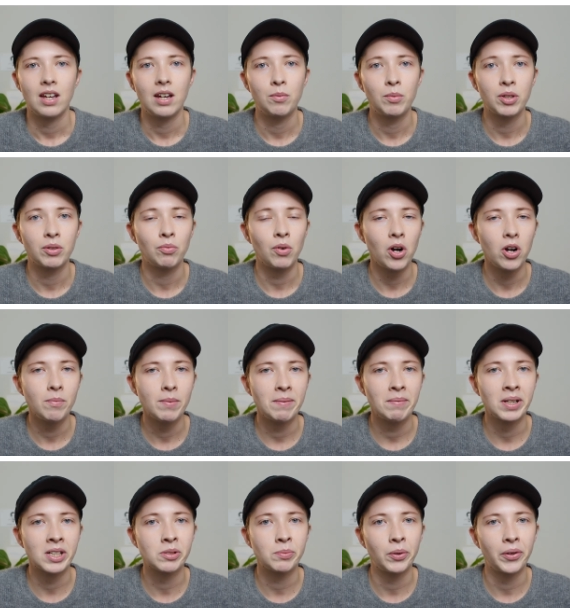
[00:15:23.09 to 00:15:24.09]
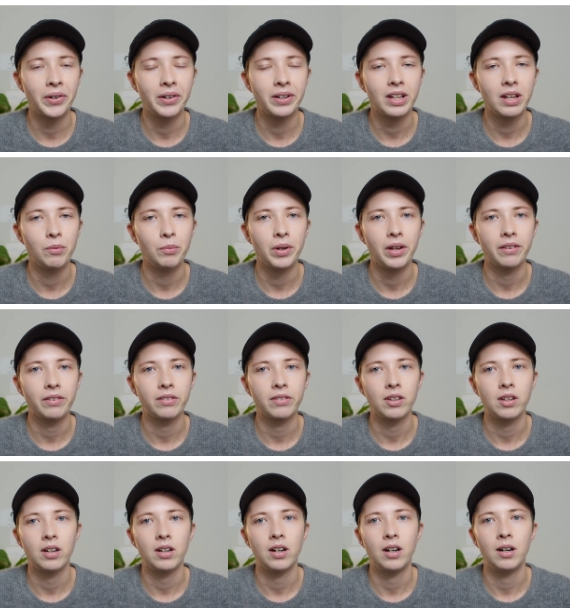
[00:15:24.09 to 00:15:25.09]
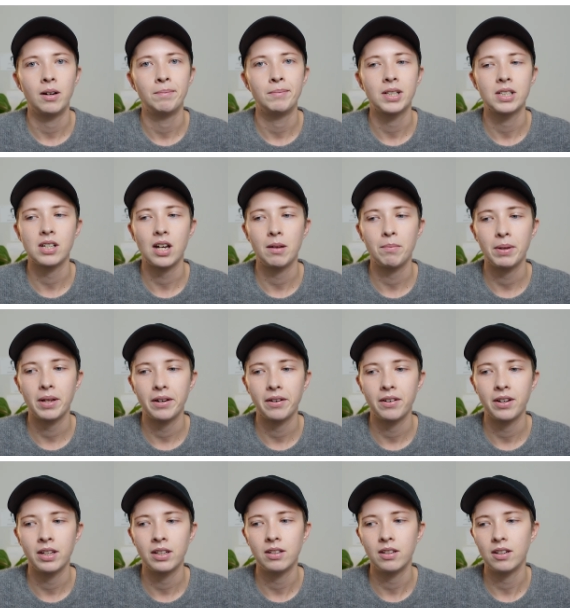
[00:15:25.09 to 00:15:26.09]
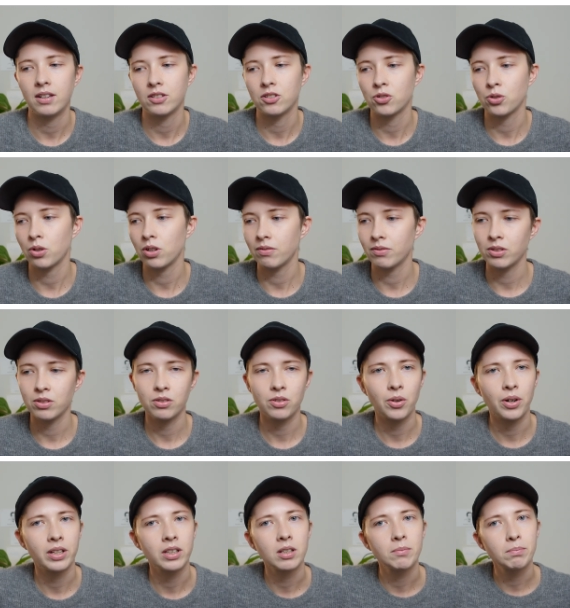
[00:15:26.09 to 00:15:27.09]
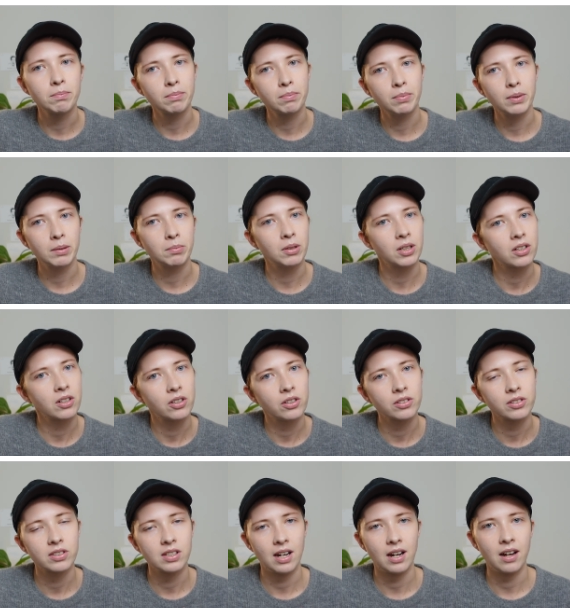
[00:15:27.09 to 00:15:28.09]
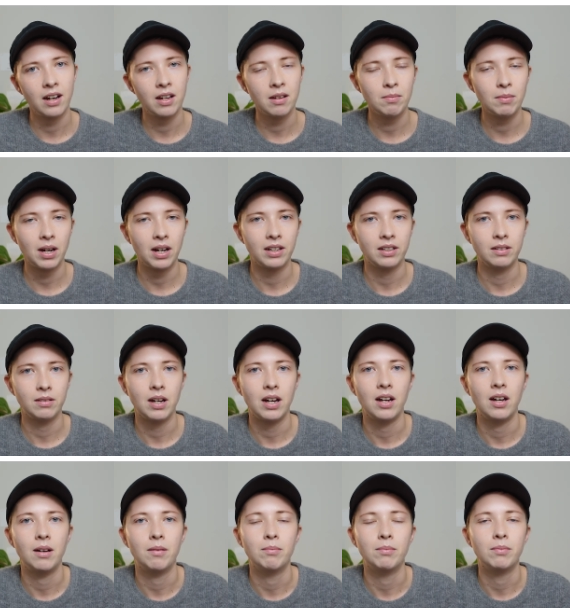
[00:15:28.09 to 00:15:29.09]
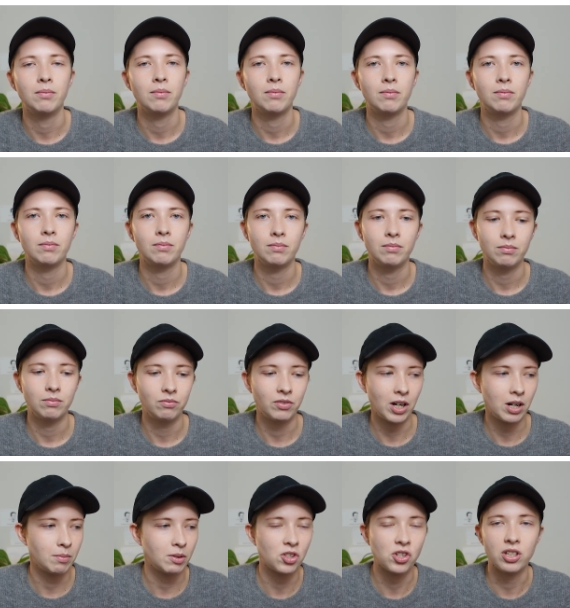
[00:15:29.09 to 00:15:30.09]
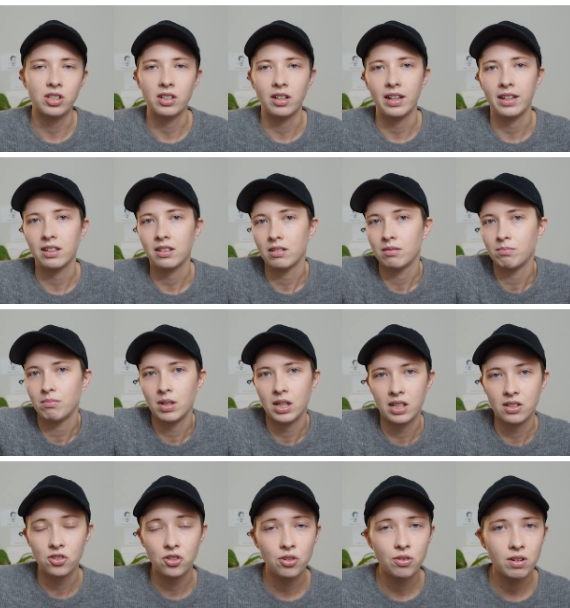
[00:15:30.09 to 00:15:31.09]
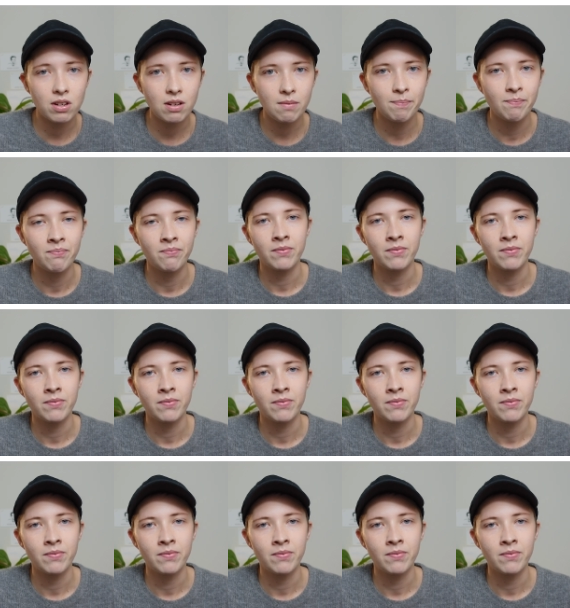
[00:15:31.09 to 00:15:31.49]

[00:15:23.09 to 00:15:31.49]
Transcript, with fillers: And with Roam, I'm exploring it with a time period sort of during the biblical time. I am very much into like history.